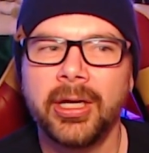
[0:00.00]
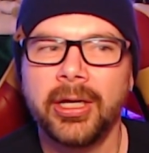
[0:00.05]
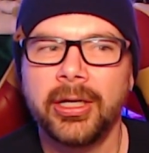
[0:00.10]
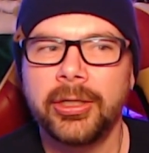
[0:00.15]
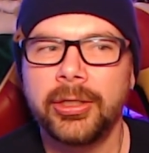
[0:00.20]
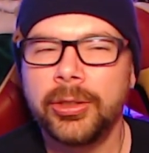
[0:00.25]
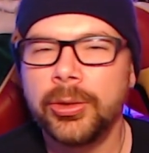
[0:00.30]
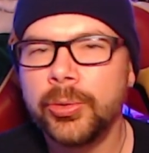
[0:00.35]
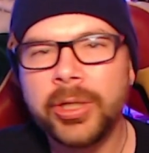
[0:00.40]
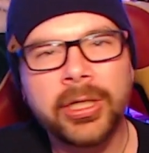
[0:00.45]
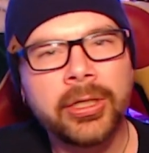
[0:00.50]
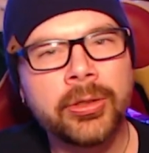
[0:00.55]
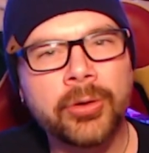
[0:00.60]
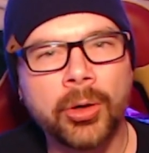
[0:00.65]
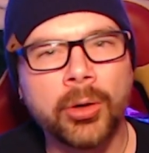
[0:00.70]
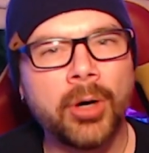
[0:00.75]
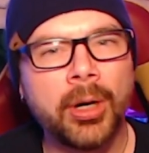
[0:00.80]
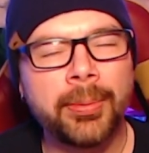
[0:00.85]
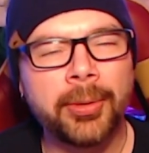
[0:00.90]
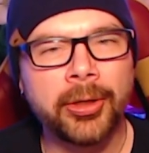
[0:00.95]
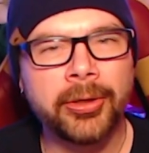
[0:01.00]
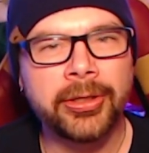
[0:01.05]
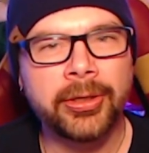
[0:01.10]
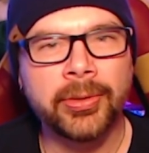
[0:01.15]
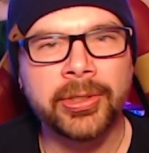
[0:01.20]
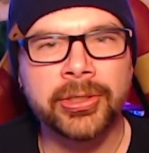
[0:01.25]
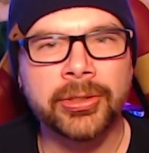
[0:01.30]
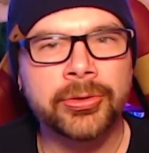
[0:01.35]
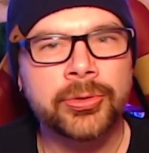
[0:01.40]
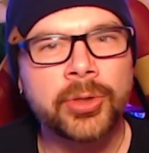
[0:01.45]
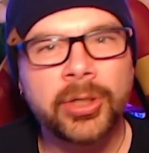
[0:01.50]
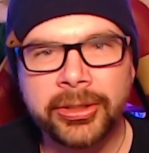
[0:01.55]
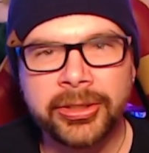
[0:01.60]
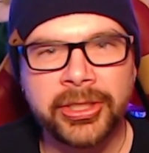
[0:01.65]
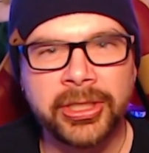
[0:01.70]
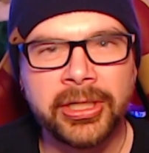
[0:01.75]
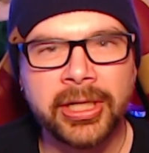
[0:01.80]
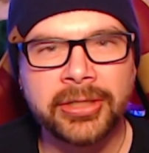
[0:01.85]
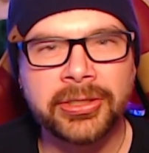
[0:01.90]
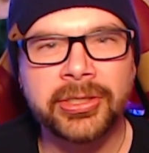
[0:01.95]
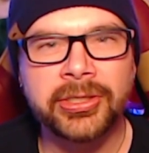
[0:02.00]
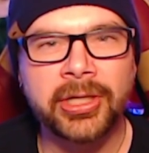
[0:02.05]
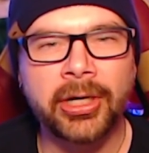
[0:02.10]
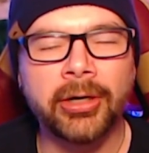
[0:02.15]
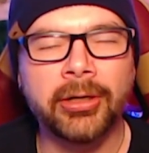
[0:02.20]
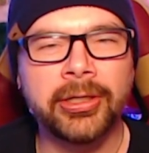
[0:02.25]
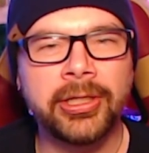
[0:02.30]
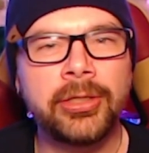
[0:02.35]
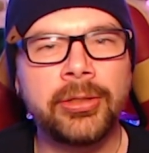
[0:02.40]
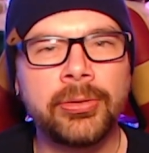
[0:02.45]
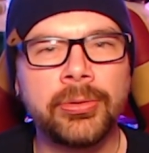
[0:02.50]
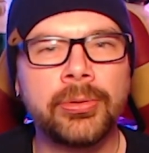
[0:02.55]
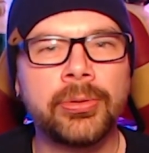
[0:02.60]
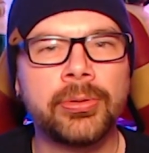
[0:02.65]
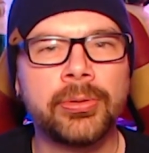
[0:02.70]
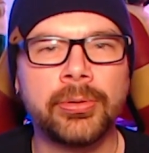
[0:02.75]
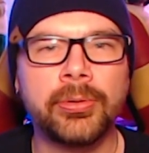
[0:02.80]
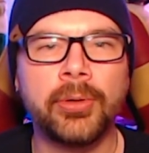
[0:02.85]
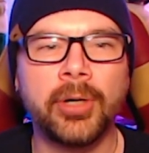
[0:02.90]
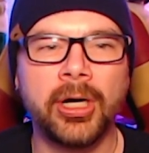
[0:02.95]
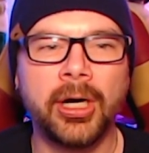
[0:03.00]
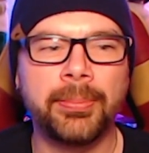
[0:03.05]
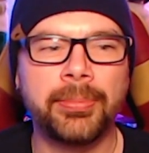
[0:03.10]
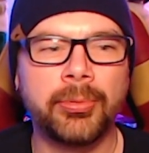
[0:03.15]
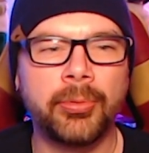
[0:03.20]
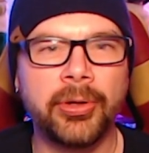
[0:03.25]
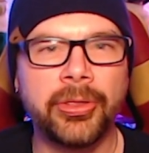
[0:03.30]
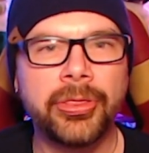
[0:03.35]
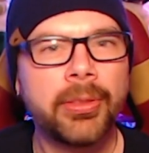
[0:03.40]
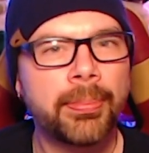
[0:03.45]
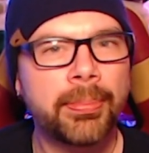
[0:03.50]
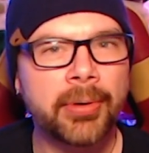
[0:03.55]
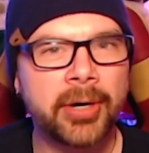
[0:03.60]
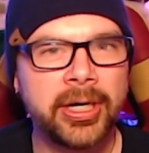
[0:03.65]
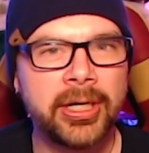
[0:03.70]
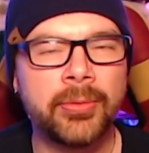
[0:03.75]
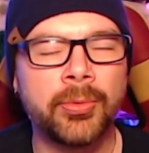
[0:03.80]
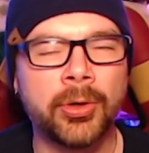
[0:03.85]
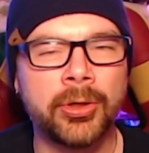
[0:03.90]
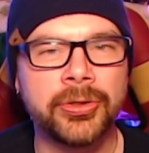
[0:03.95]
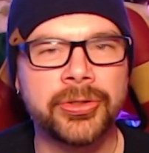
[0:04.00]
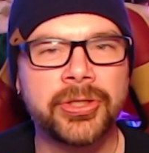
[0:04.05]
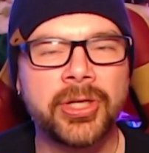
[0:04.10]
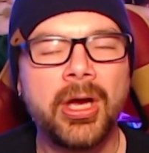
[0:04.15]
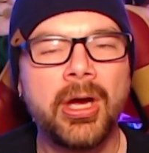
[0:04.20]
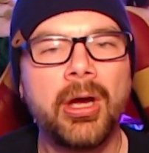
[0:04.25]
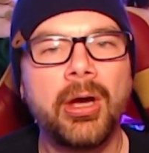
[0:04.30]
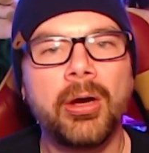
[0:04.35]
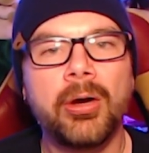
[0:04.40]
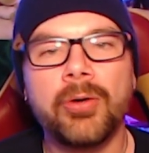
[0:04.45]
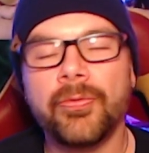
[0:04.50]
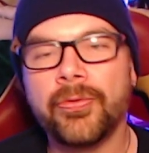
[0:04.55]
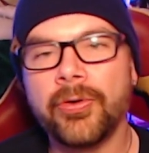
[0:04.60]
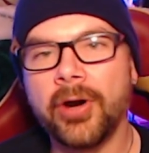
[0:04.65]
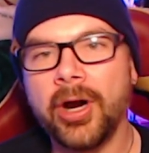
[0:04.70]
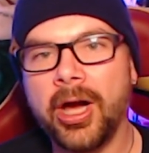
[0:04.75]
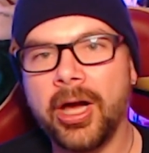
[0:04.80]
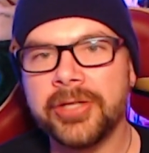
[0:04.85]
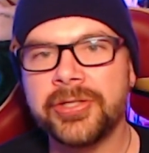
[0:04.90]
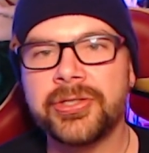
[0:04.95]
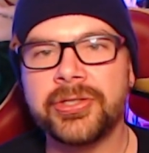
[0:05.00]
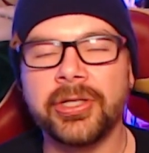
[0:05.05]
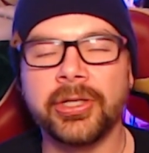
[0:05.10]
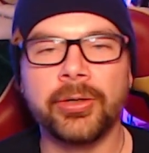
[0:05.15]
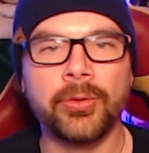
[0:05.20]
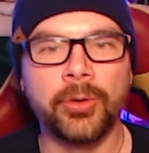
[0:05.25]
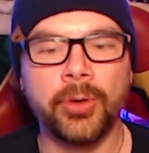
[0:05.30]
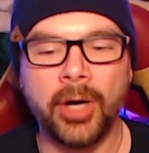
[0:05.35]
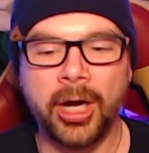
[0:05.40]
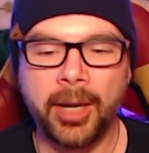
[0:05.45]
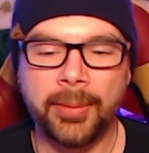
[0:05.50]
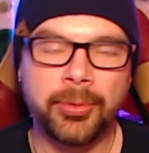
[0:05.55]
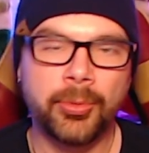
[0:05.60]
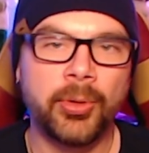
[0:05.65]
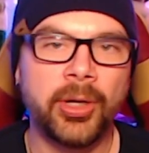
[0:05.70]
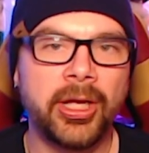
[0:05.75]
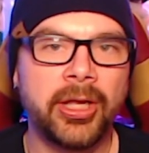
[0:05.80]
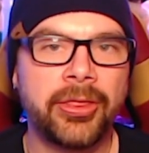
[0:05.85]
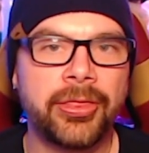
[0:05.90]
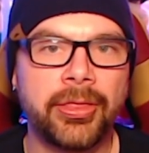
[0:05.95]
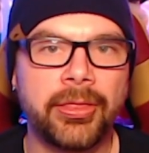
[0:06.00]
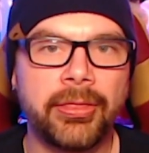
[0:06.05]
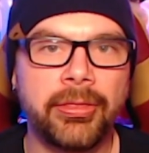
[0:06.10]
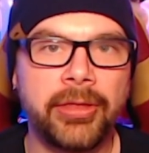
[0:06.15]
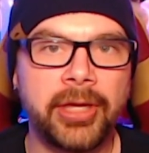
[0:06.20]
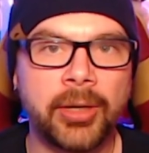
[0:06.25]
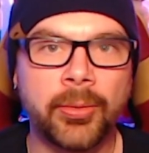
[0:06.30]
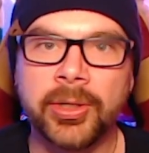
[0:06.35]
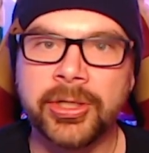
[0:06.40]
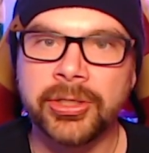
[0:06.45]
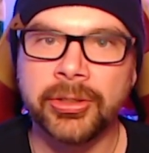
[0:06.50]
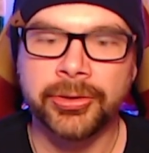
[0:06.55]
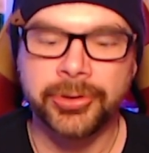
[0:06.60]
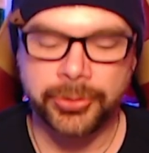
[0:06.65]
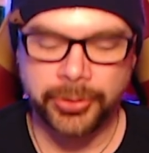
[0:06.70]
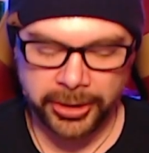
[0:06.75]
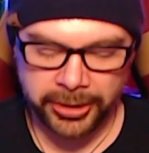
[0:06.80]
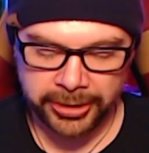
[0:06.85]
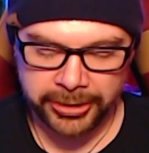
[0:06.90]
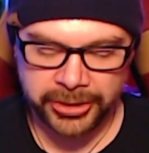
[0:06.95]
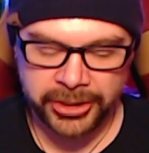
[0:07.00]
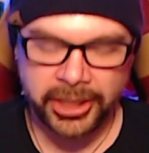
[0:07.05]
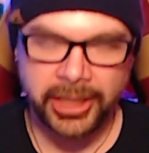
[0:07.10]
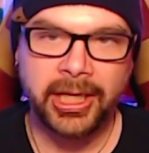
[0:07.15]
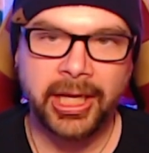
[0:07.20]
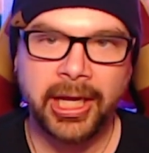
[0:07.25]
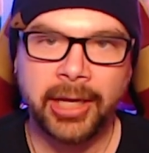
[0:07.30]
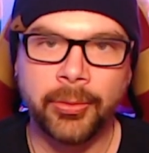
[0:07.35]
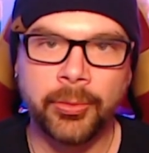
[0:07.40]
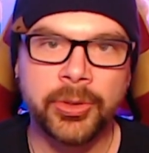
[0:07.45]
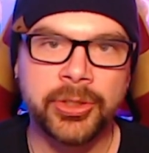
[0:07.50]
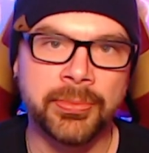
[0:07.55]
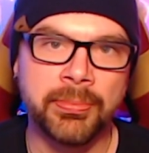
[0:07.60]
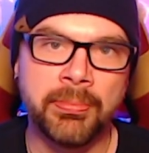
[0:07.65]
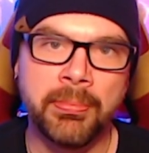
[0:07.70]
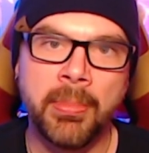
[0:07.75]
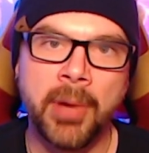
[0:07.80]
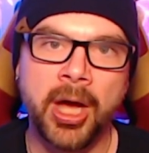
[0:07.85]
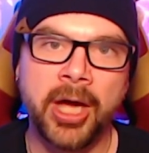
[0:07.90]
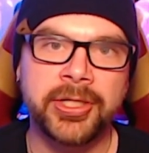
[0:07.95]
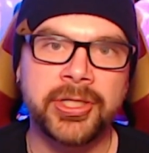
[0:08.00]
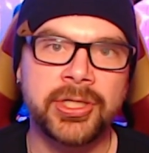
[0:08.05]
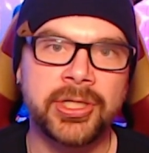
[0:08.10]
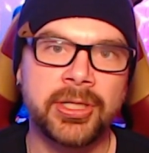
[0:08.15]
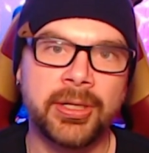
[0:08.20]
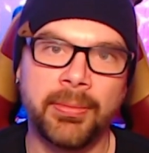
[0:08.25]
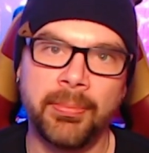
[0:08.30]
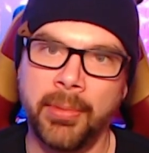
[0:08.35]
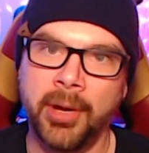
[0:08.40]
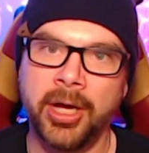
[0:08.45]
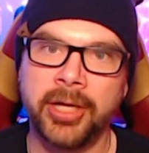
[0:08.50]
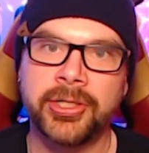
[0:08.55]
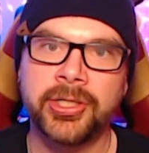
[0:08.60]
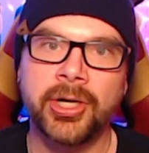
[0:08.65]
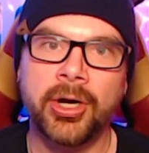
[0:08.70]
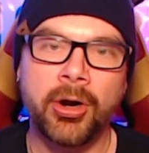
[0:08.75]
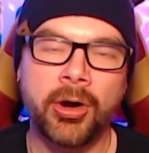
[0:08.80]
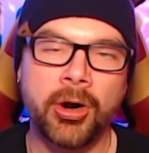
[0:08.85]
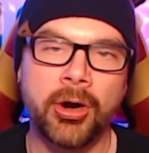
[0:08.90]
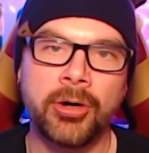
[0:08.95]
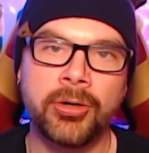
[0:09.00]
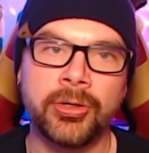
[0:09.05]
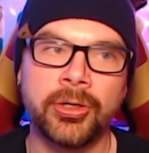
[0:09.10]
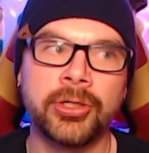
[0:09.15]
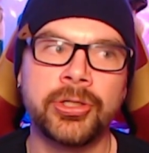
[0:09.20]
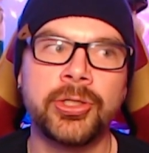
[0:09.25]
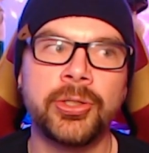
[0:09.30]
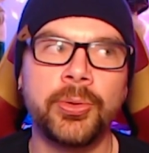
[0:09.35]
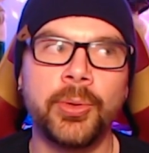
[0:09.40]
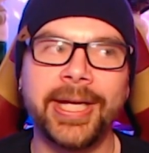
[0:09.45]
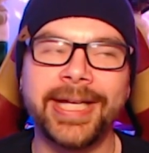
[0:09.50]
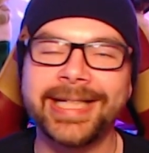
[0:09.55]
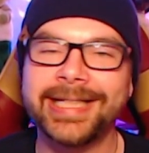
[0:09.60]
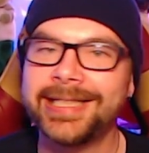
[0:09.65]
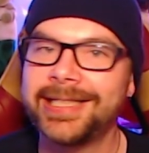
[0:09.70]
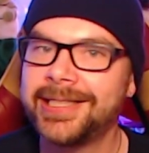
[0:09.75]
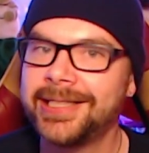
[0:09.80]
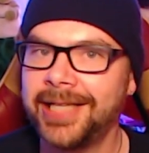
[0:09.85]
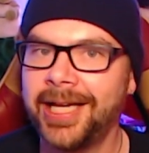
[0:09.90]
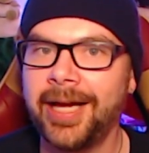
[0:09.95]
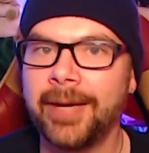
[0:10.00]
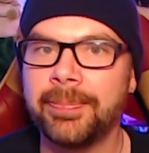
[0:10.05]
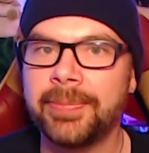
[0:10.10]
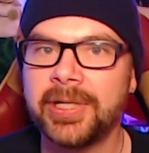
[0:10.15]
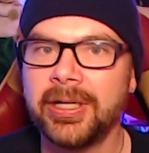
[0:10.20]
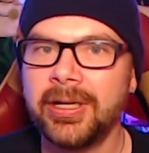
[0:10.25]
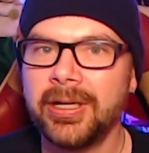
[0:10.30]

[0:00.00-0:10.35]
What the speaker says: you didn't grow up on the original trilogy necessarily. You grew up with the prequels. For us that grew up with the original trilogy, it was much, much harder to accept